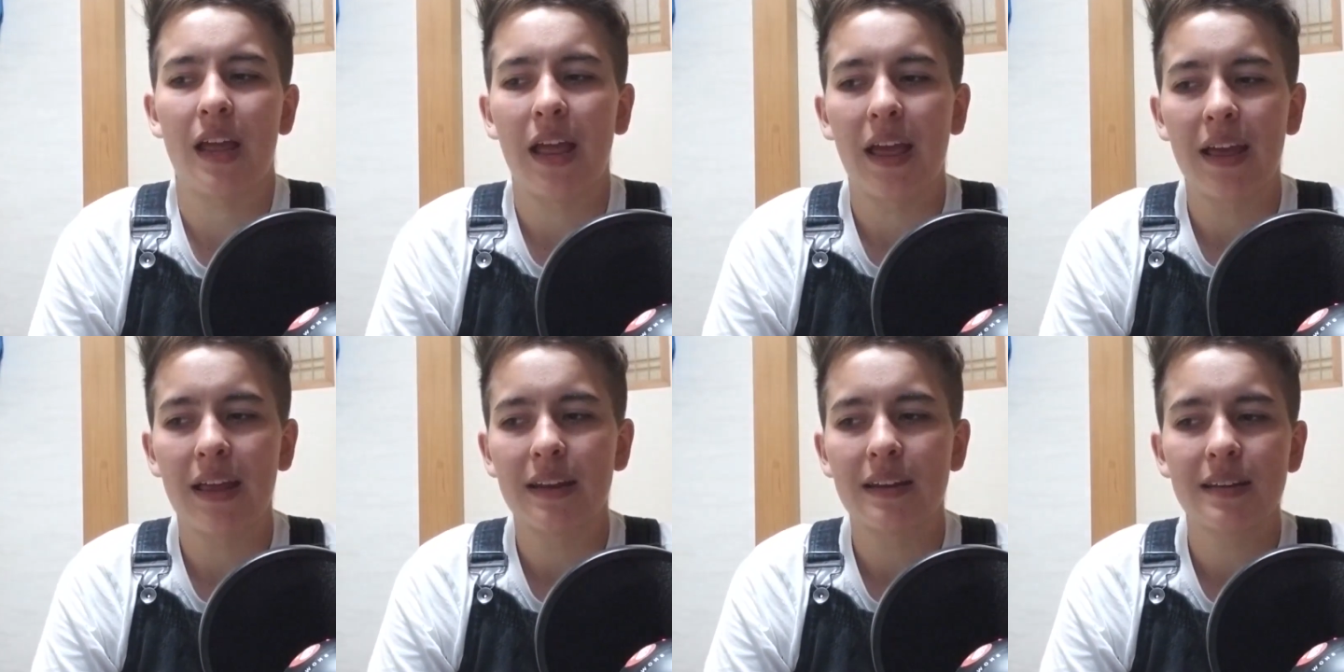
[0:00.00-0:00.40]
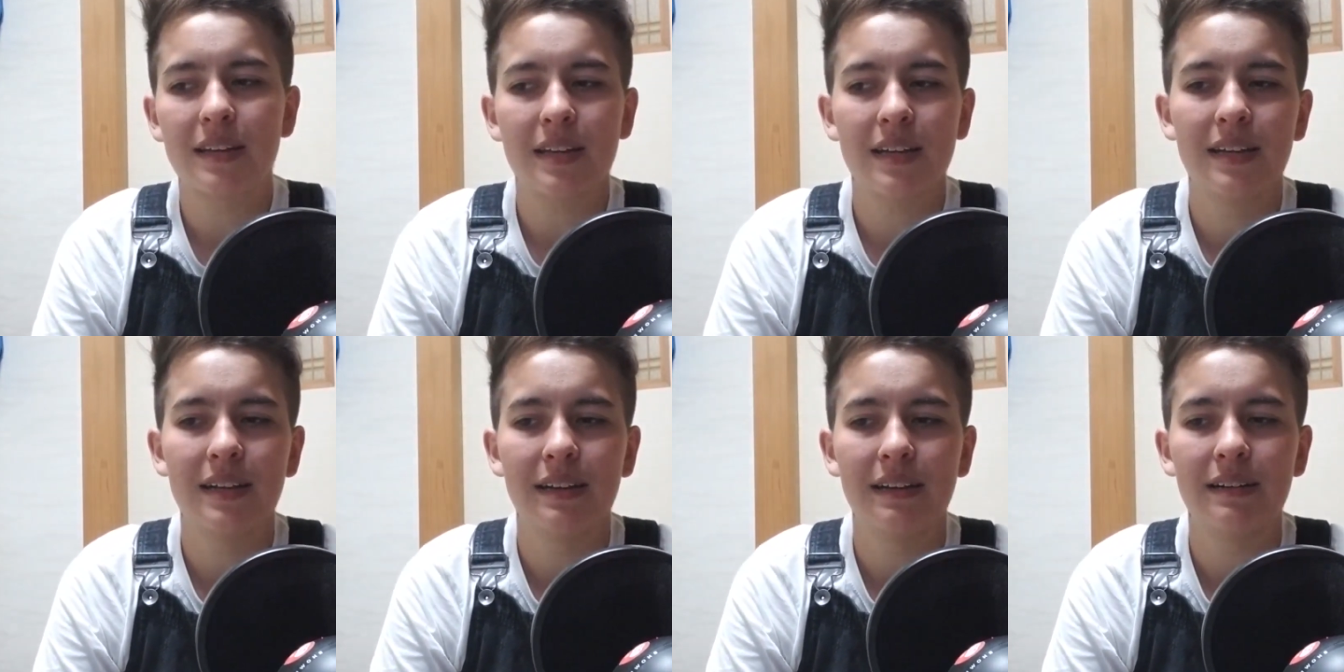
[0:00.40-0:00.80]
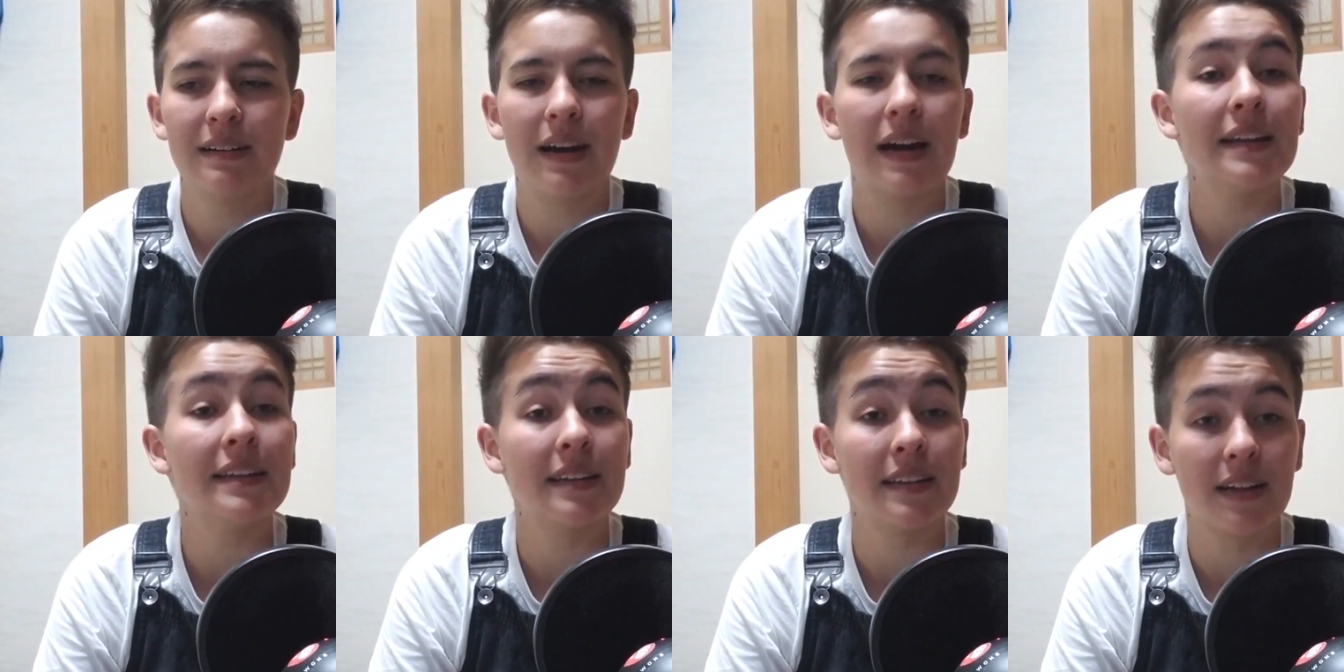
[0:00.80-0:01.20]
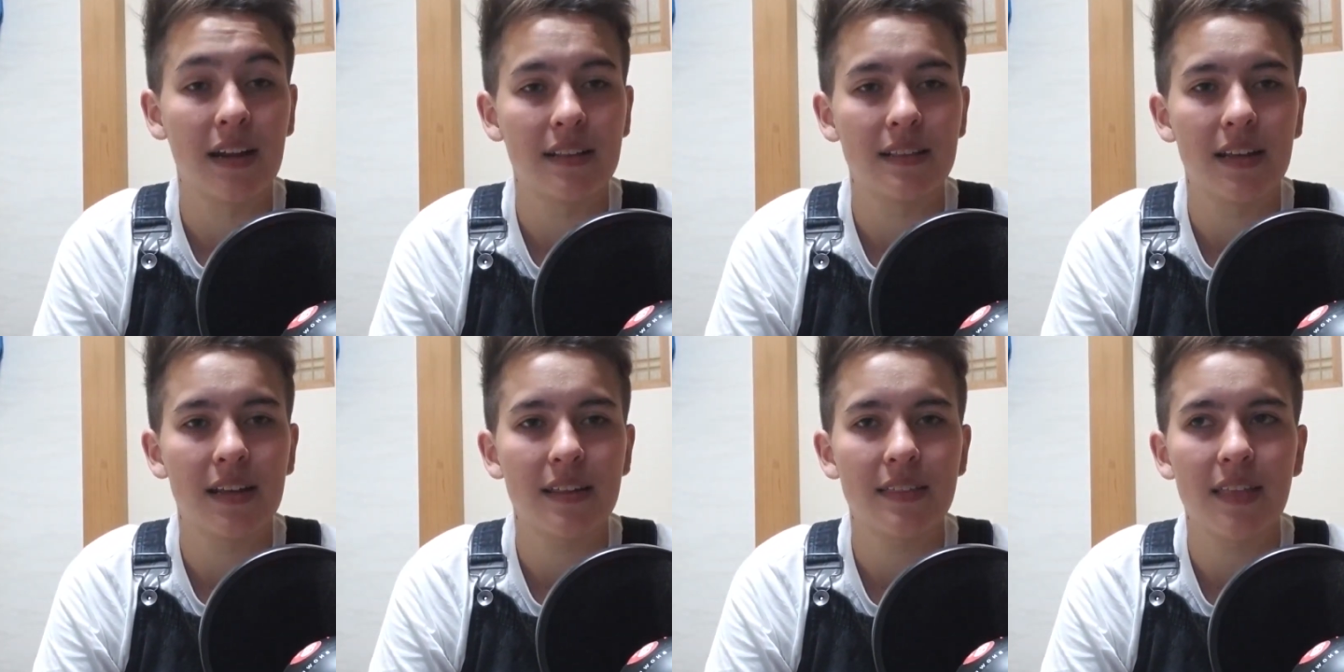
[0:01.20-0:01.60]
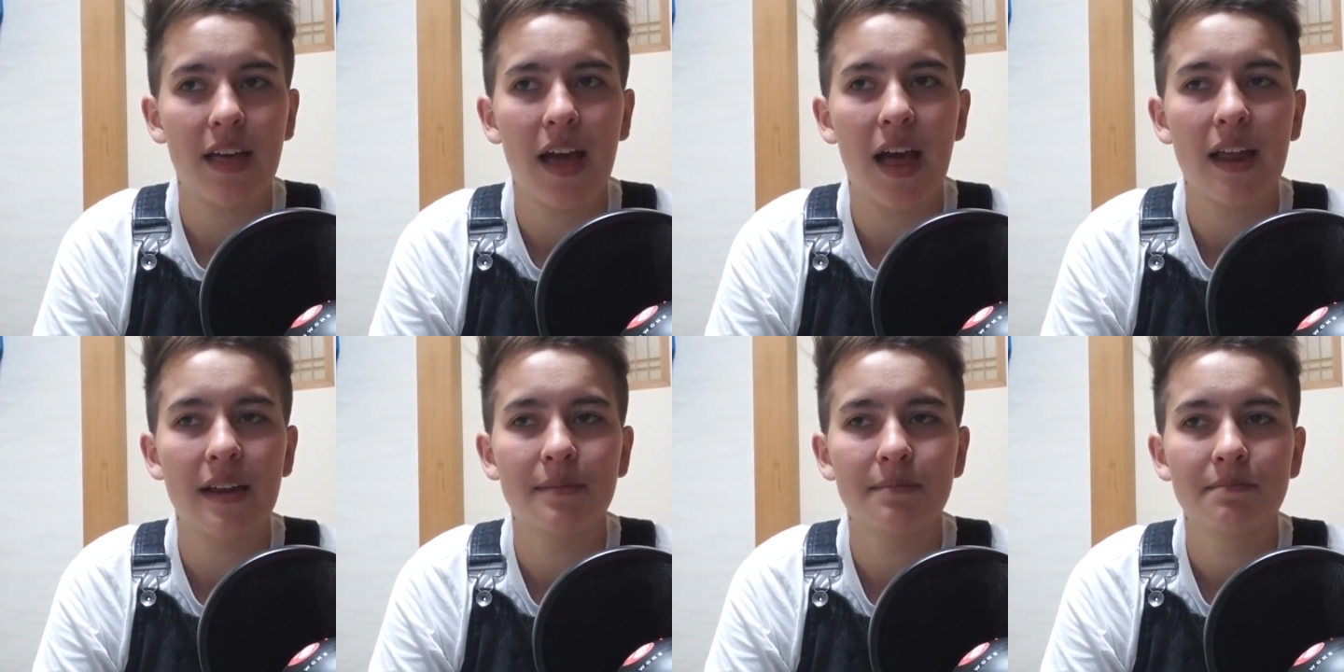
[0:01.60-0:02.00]
and I did not like
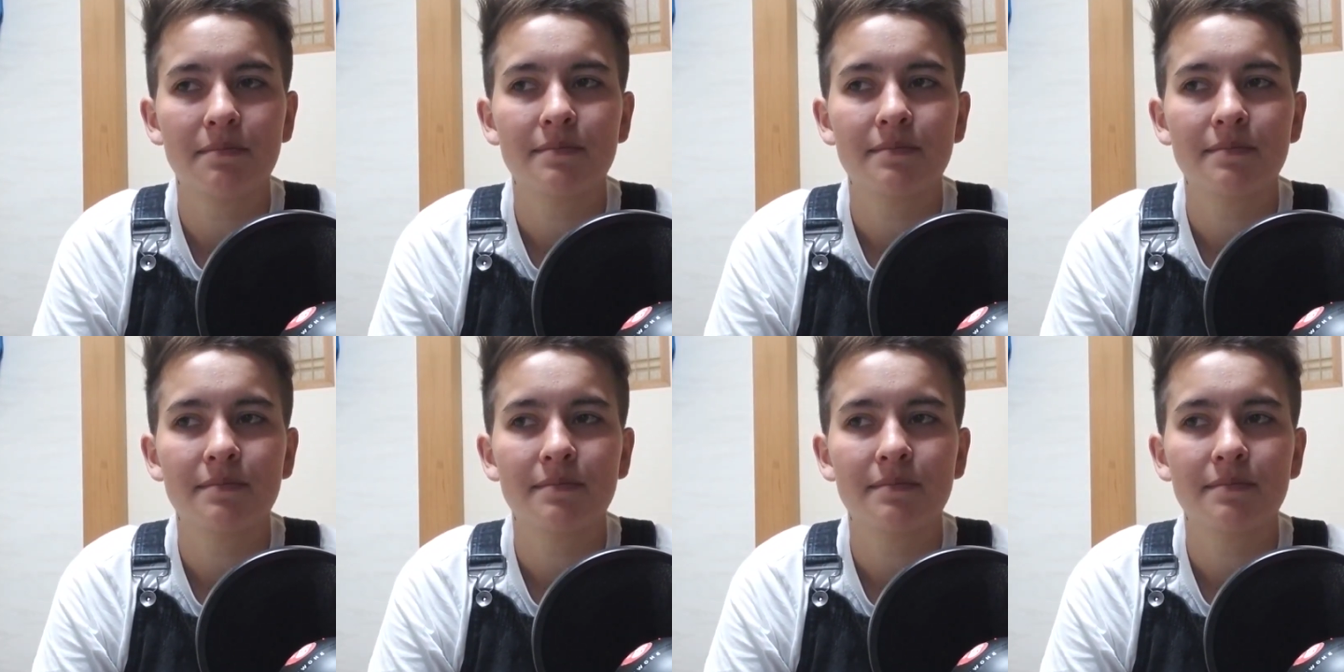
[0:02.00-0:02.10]
that.